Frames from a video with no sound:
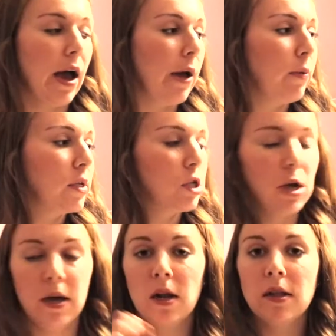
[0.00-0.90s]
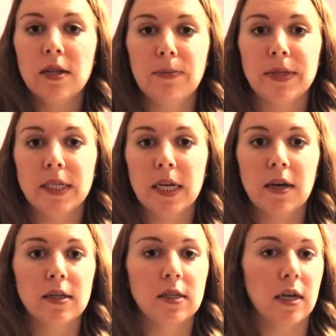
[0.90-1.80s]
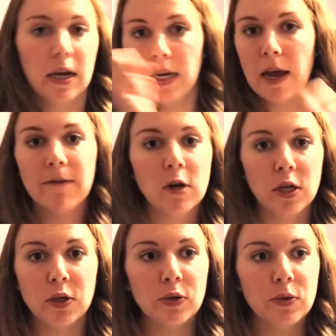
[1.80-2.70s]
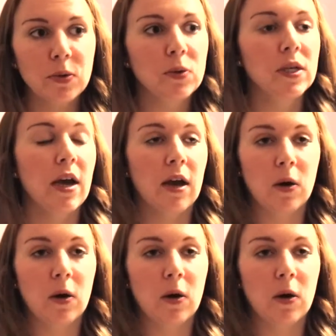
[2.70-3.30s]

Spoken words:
I was trying on lipsticks that I never use,